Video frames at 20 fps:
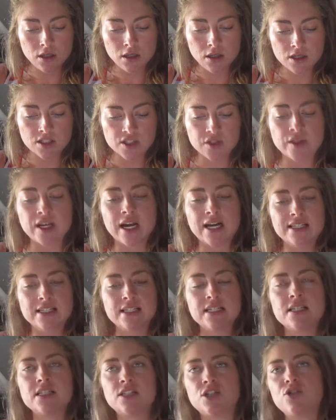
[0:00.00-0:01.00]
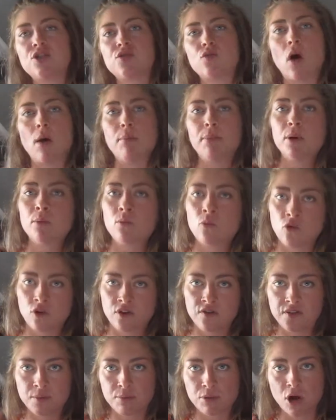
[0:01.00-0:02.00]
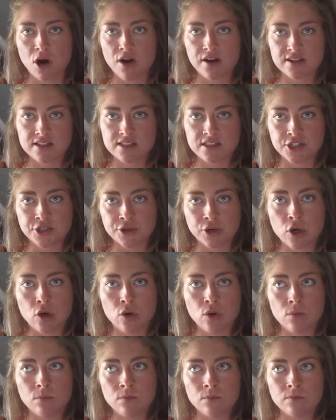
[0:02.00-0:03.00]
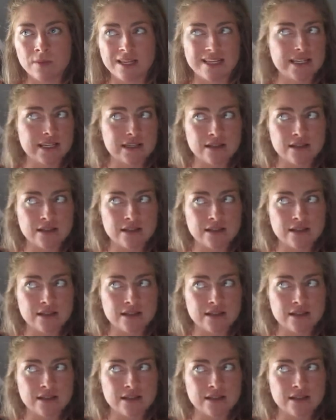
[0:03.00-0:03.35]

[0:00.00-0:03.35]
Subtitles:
So the idea is you swap out more of the products in your home, like